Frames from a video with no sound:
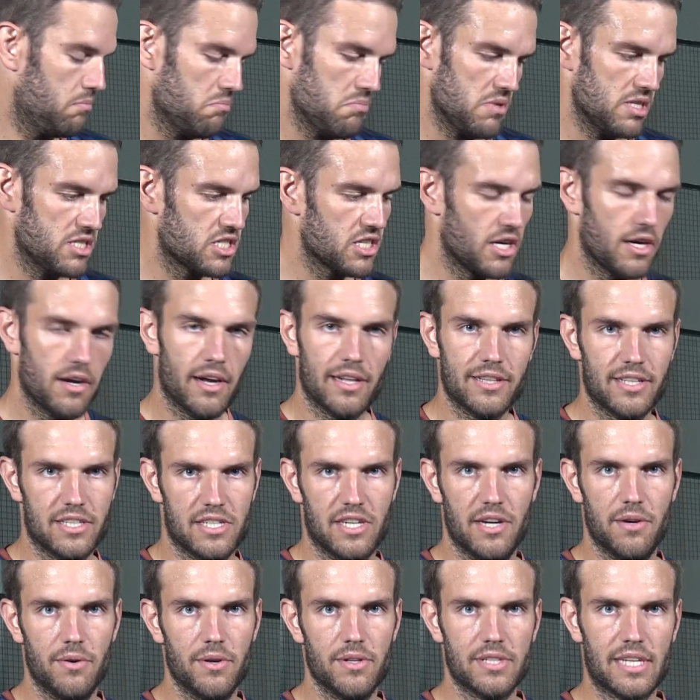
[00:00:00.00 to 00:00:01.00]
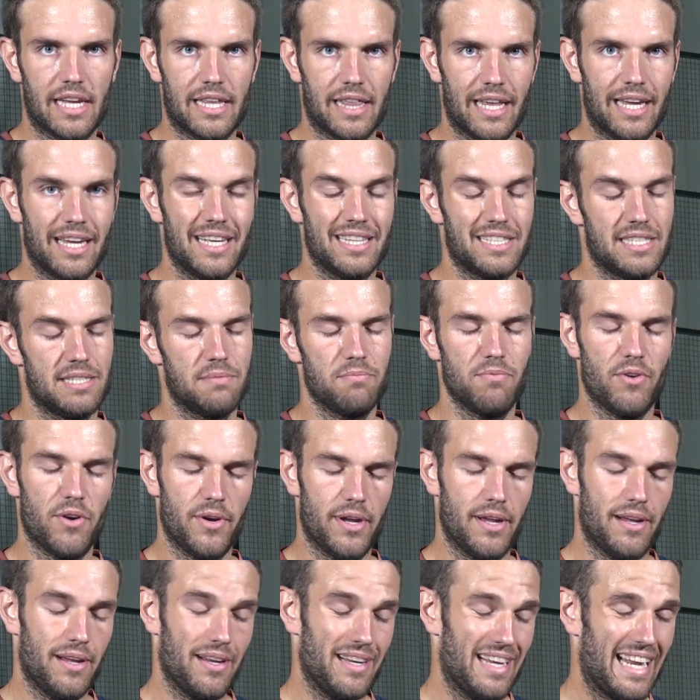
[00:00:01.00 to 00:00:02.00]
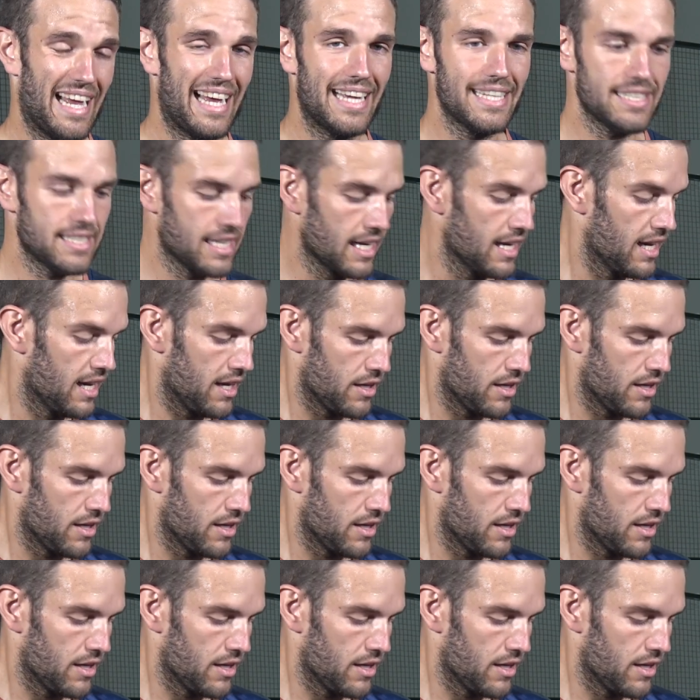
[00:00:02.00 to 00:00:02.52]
in general the series. I think it's very nice.